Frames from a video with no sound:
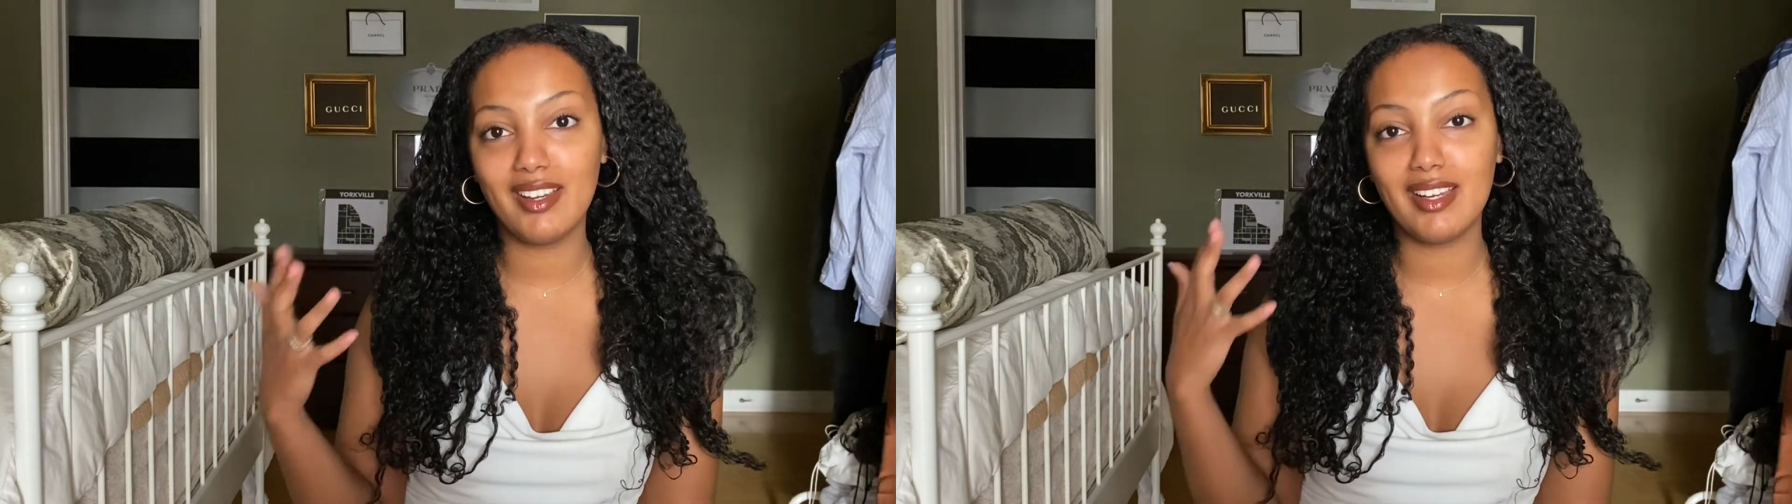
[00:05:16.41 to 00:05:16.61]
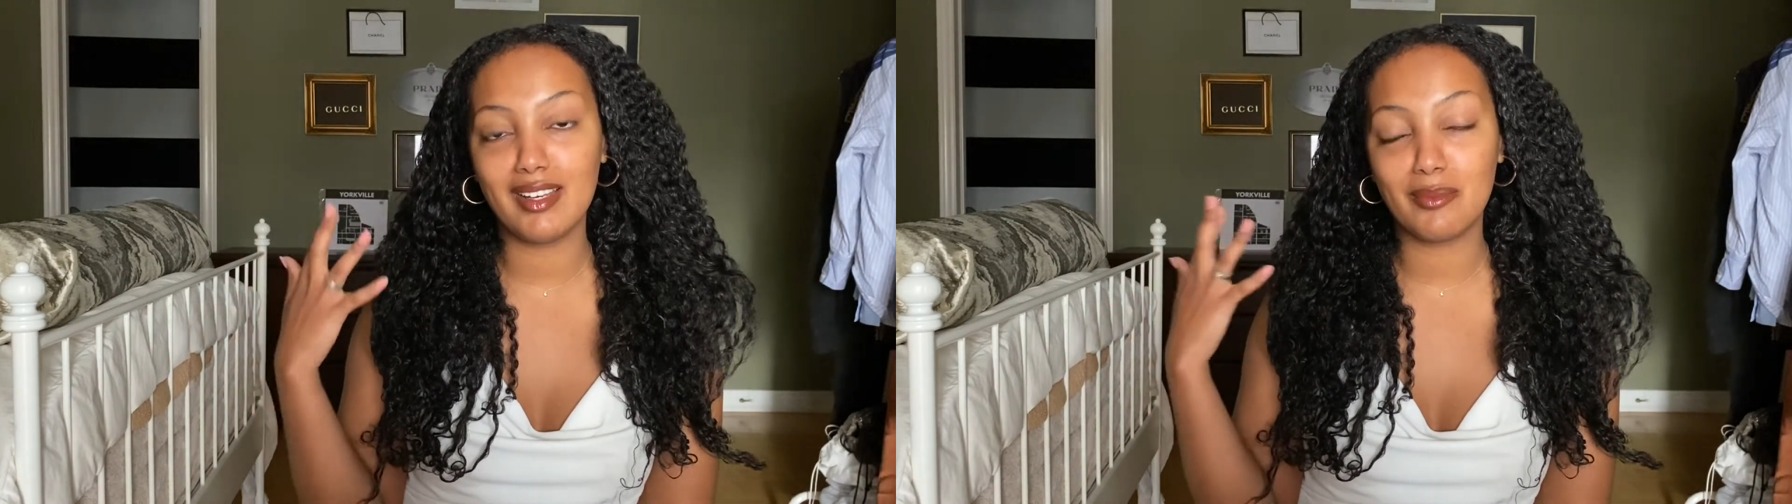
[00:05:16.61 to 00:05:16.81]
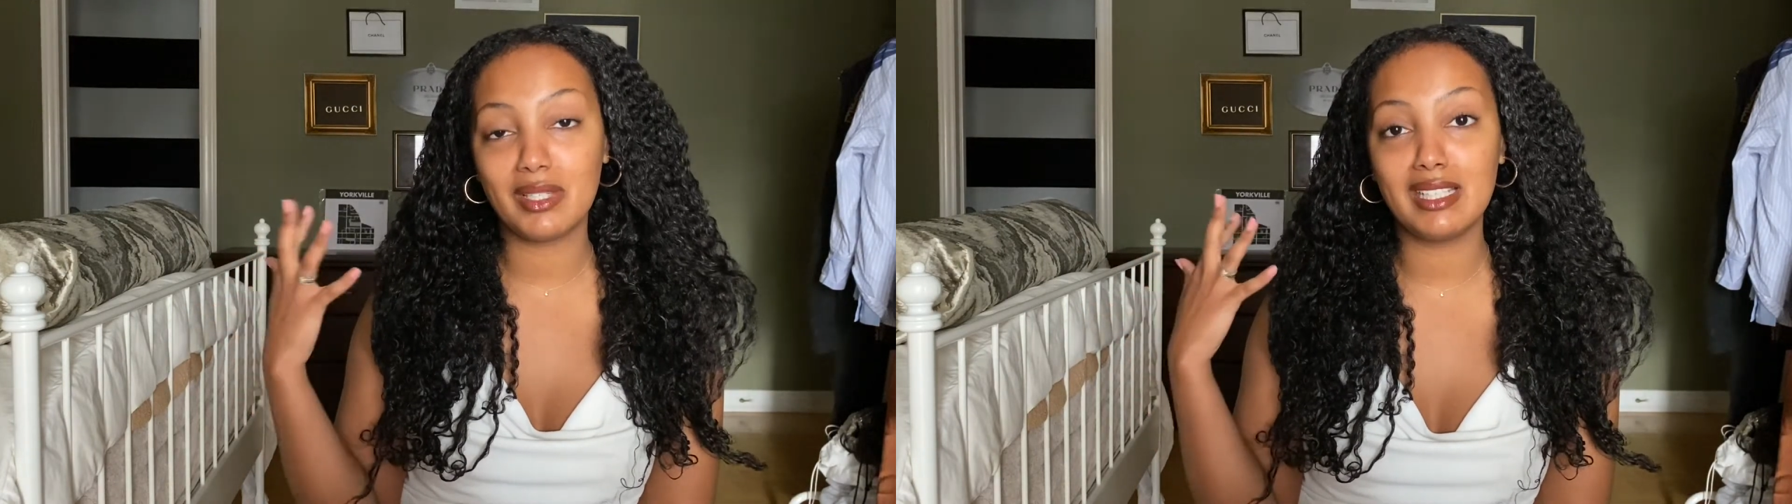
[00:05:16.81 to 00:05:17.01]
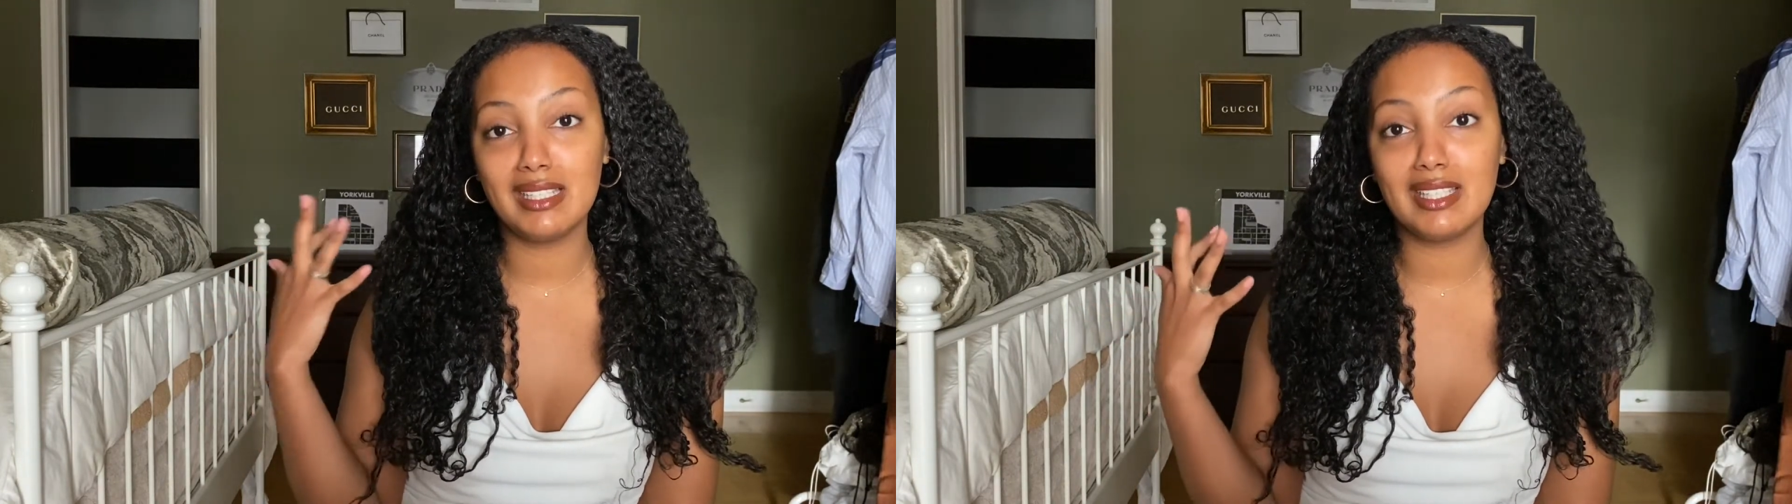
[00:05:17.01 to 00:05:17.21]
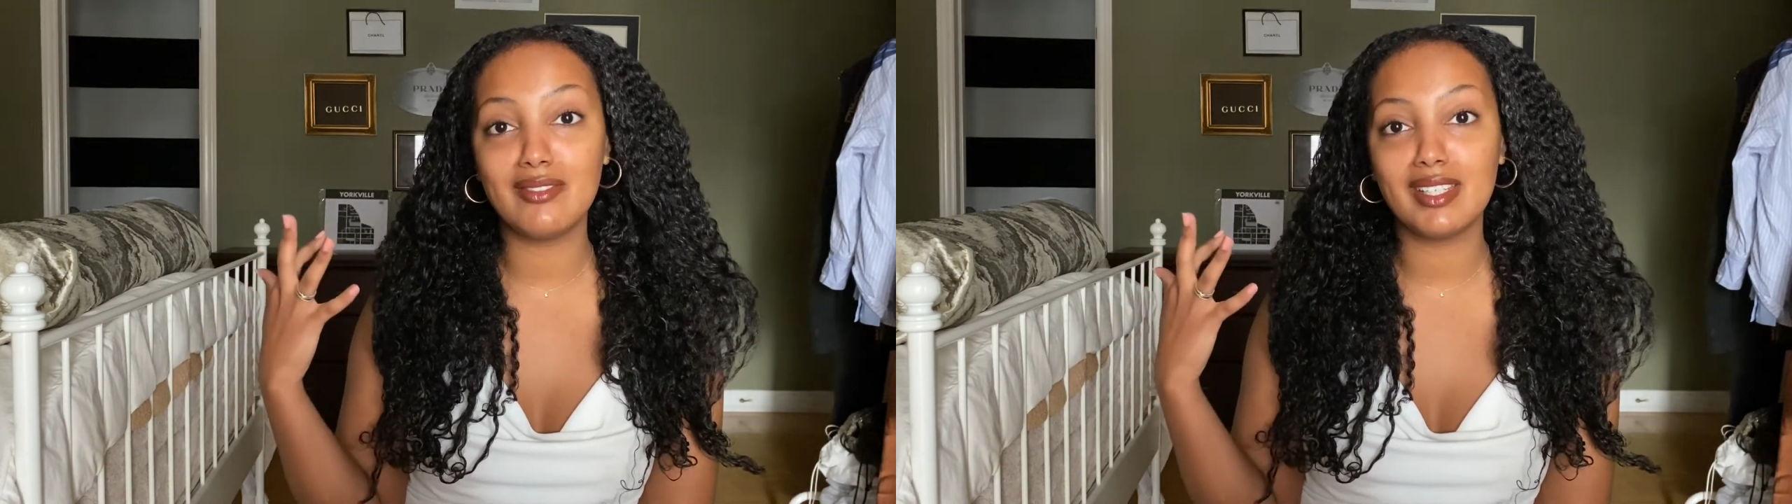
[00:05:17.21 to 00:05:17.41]
and I'm gonna
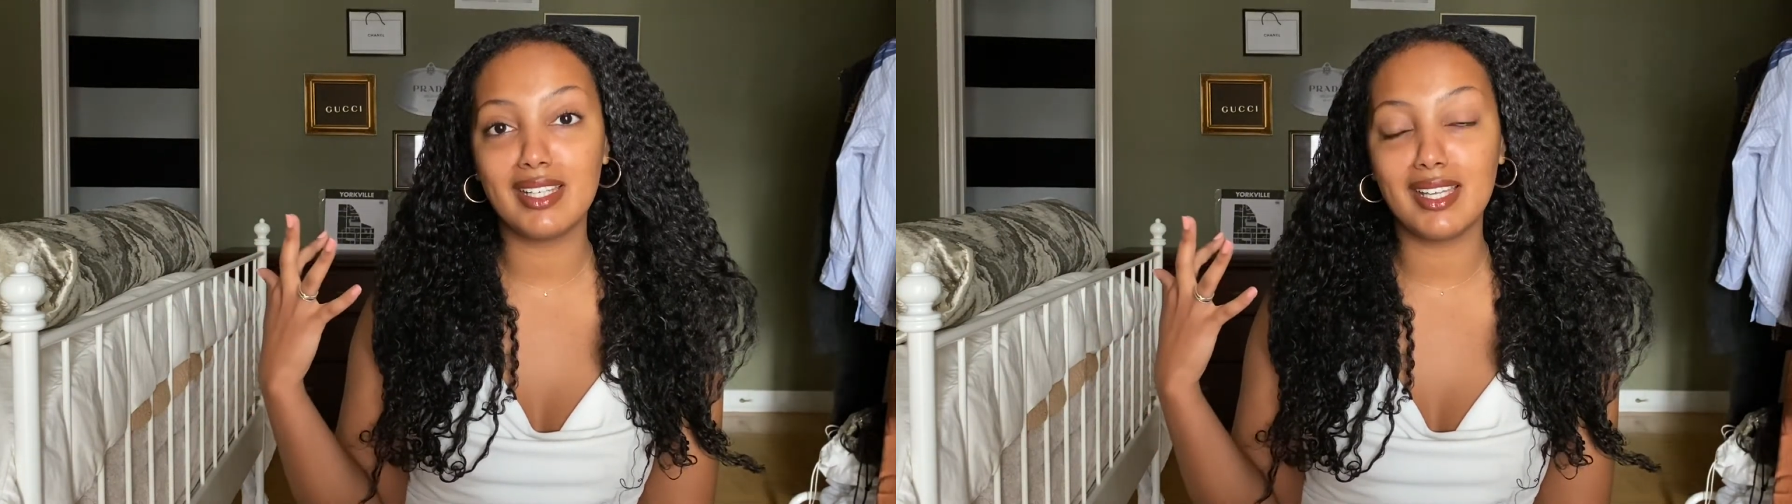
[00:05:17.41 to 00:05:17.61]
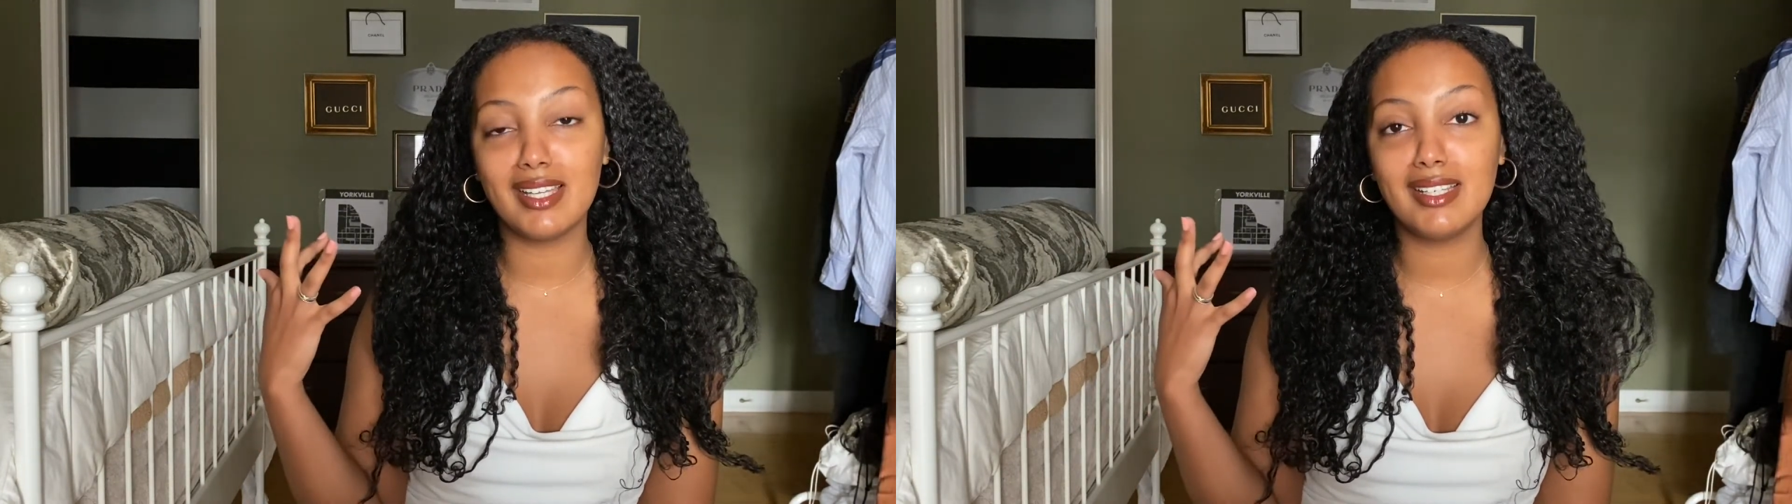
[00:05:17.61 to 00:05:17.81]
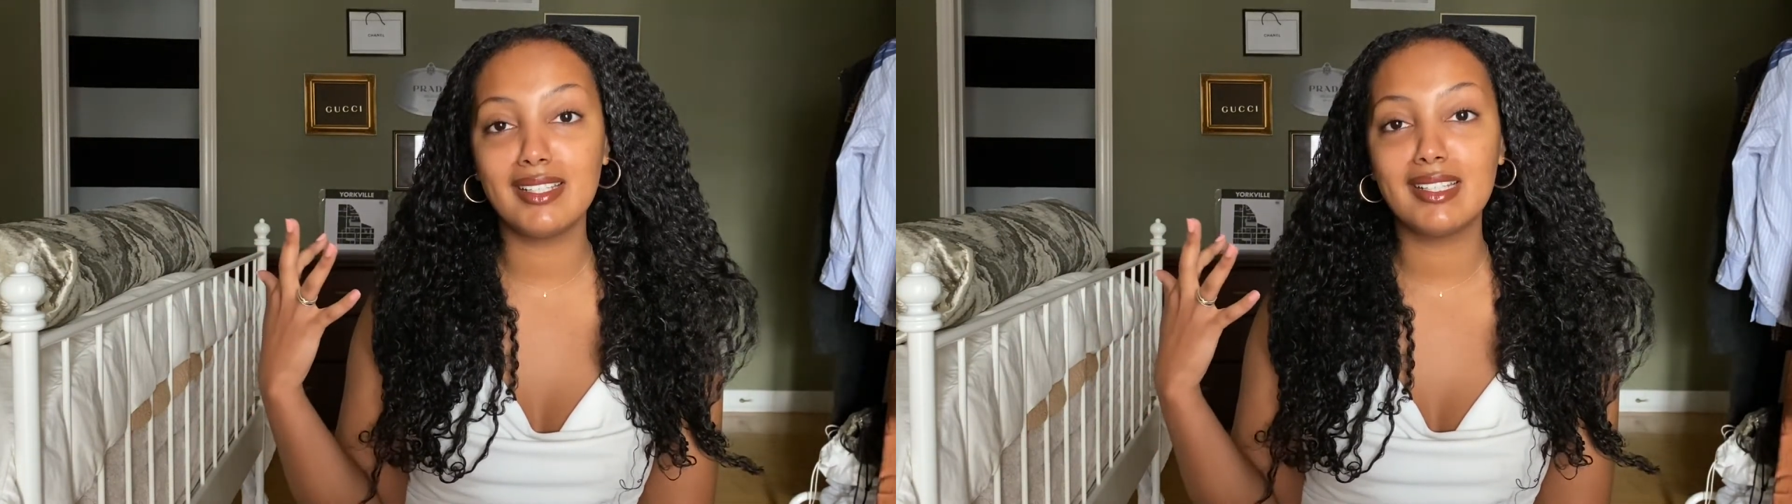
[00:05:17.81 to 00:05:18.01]
leave it in,